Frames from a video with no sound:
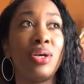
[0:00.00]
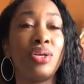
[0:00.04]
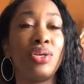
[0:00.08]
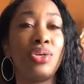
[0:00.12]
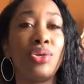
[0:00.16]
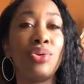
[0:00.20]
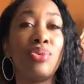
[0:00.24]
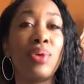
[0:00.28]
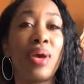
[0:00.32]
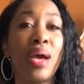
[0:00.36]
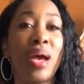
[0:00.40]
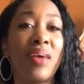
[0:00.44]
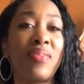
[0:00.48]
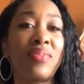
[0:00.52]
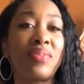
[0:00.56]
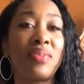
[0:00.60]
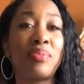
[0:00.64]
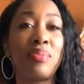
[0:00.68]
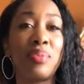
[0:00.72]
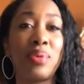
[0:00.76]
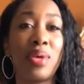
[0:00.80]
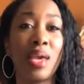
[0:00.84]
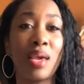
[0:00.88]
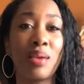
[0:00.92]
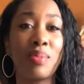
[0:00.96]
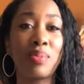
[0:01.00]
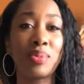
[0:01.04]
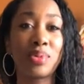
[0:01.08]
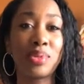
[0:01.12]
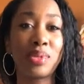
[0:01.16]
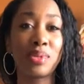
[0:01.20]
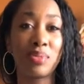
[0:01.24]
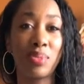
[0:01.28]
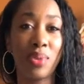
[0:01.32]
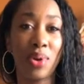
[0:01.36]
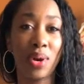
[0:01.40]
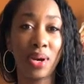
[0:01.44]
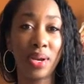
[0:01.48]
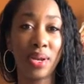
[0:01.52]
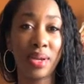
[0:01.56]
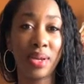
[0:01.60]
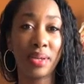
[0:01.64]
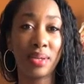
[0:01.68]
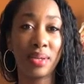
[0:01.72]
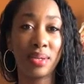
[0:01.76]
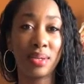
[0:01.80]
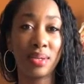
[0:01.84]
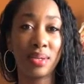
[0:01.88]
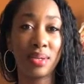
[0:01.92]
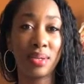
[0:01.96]
you have to be able to
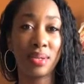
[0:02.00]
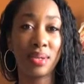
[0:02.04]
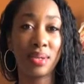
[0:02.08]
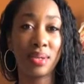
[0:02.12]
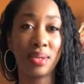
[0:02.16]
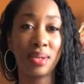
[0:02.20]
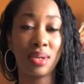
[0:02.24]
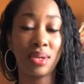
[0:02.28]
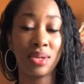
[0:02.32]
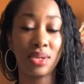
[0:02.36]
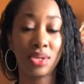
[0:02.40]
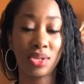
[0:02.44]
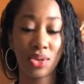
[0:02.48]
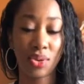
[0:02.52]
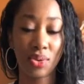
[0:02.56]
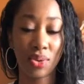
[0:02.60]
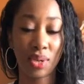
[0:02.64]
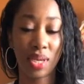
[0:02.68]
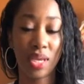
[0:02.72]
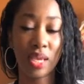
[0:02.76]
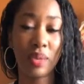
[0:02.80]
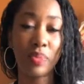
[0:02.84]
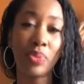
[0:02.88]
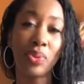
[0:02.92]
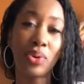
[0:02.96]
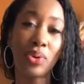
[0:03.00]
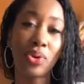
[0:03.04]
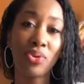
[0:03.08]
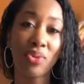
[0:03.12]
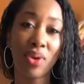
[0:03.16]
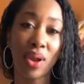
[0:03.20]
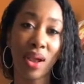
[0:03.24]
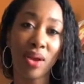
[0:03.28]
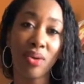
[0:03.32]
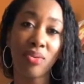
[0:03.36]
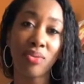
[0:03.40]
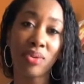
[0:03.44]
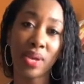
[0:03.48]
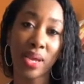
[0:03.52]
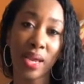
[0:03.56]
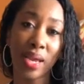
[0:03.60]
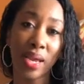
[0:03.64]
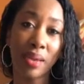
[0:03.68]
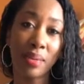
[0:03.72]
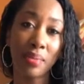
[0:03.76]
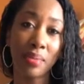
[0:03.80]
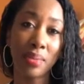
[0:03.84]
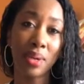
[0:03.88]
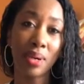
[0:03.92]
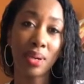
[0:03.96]
market. So keep your ground
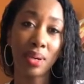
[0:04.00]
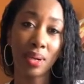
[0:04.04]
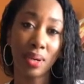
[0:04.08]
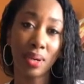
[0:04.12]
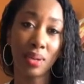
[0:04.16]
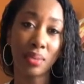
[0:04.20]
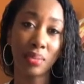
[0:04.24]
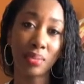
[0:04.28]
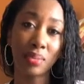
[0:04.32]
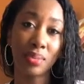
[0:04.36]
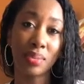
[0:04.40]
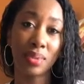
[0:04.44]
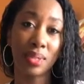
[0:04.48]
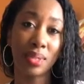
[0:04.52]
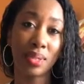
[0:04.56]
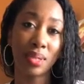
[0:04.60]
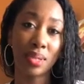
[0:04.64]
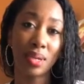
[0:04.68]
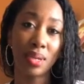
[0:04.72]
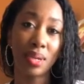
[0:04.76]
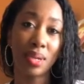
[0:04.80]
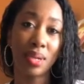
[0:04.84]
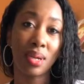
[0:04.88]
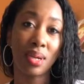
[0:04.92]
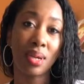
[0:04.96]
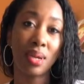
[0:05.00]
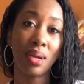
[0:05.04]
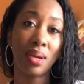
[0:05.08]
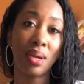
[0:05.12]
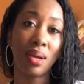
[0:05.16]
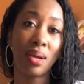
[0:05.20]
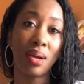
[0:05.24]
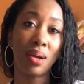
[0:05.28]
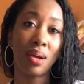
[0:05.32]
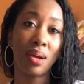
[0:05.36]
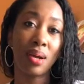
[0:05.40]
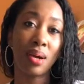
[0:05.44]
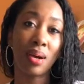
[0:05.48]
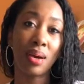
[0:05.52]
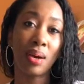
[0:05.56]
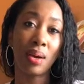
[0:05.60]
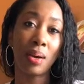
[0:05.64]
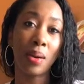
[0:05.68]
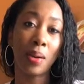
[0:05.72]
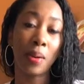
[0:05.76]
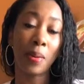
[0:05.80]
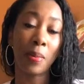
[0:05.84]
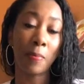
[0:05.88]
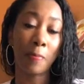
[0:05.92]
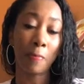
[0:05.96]
game up.
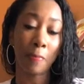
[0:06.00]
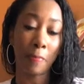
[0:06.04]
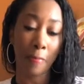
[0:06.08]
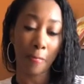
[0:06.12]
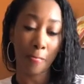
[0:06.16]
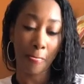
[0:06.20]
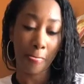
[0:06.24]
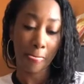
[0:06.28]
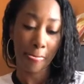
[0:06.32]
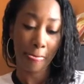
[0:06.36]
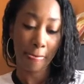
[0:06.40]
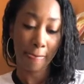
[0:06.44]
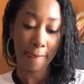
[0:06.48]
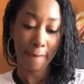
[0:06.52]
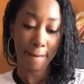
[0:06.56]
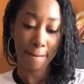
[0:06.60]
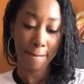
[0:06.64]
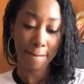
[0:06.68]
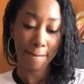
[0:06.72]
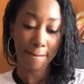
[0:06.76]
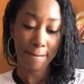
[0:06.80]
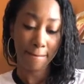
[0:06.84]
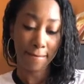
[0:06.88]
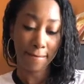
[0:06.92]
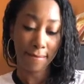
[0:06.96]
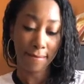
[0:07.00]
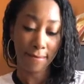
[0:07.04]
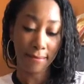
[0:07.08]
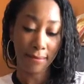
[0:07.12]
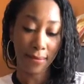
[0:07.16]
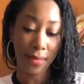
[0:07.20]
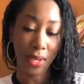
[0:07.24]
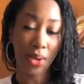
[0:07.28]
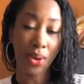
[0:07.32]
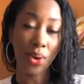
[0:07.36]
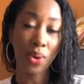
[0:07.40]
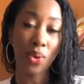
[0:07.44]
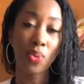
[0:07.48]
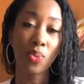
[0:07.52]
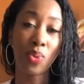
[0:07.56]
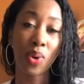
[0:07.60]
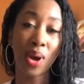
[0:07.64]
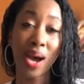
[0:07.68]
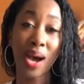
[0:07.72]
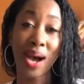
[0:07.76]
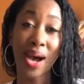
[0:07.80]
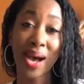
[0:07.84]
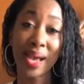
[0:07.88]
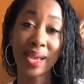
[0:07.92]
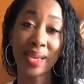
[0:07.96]
Go
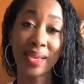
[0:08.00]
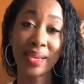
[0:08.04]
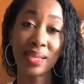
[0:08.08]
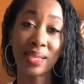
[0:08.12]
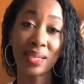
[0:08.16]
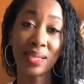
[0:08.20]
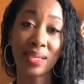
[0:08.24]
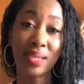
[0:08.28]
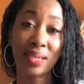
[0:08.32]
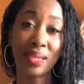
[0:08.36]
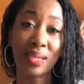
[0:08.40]
wide